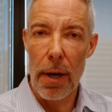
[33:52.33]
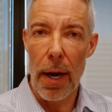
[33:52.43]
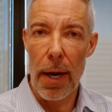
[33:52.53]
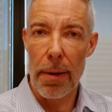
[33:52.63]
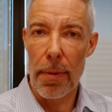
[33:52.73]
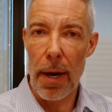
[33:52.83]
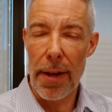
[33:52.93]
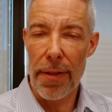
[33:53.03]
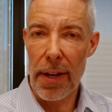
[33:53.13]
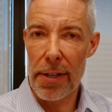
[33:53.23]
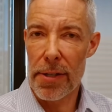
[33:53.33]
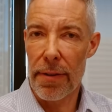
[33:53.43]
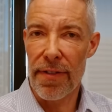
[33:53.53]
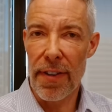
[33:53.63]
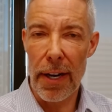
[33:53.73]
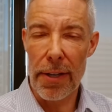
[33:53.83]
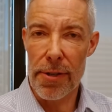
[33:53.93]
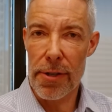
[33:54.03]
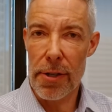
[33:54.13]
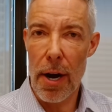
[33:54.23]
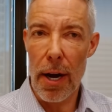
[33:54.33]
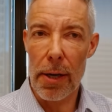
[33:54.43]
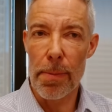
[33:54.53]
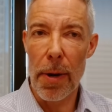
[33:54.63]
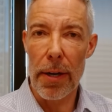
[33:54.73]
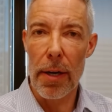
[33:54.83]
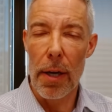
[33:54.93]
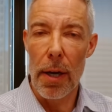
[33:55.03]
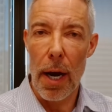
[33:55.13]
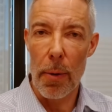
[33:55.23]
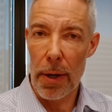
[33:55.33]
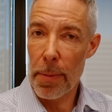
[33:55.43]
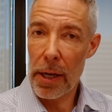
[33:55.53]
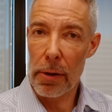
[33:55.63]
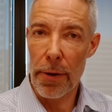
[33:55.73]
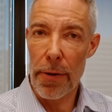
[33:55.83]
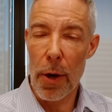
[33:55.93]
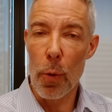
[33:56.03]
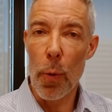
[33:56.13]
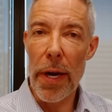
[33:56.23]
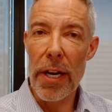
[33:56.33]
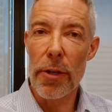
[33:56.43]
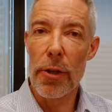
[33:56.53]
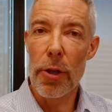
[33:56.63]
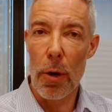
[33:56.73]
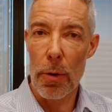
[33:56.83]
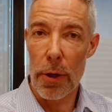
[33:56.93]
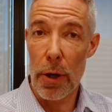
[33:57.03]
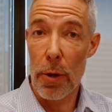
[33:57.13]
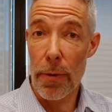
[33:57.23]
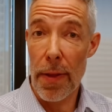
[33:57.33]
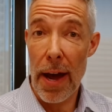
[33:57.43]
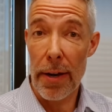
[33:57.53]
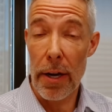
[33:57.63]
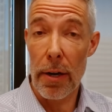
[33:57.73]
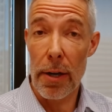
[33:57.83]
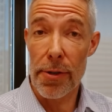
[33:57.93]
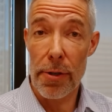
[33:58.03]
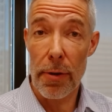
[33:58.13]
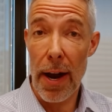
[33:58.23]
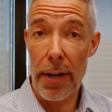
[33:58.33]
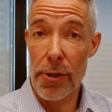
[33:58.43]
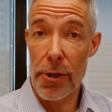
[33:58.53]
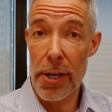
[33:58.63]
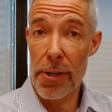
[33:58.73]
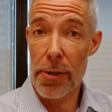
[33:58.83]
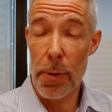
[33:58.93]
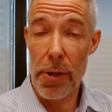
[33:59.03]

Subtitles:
I think it's a fine stock, but I want to be clear that we don't own that in our strategies.